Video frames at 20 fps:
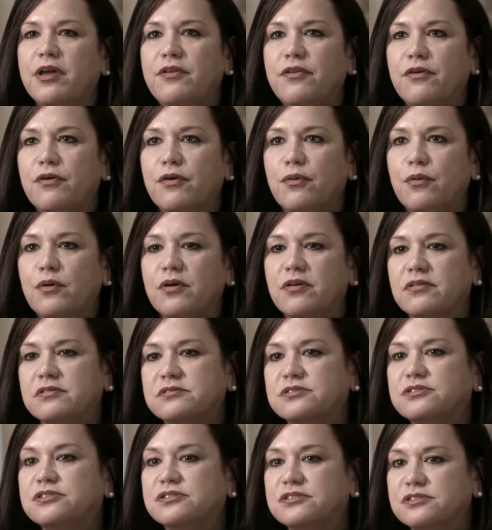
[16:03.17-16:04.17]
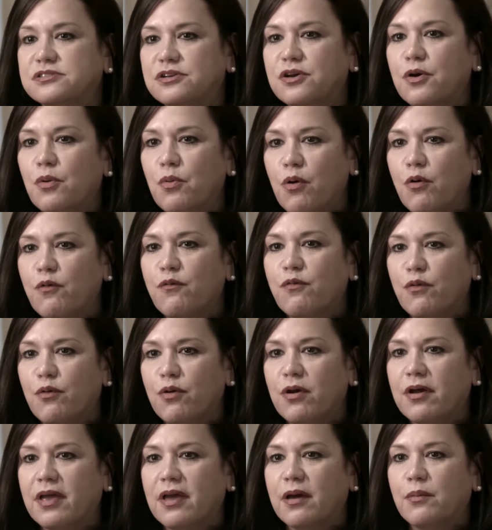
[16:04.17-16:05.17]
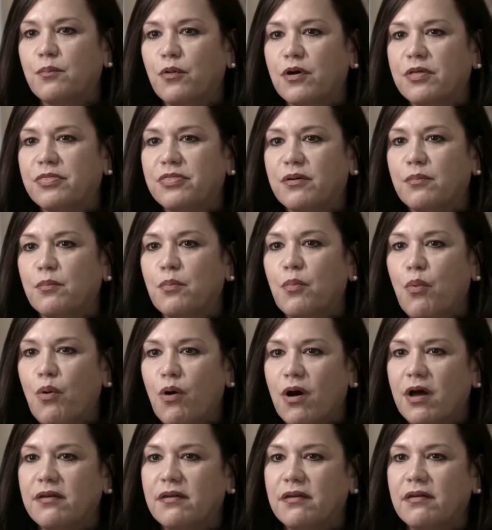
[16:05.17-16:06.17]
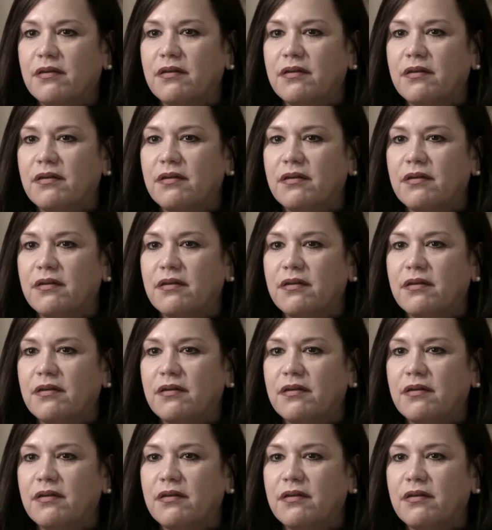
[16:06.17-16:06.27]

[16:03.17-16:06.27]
do is just go over again with them what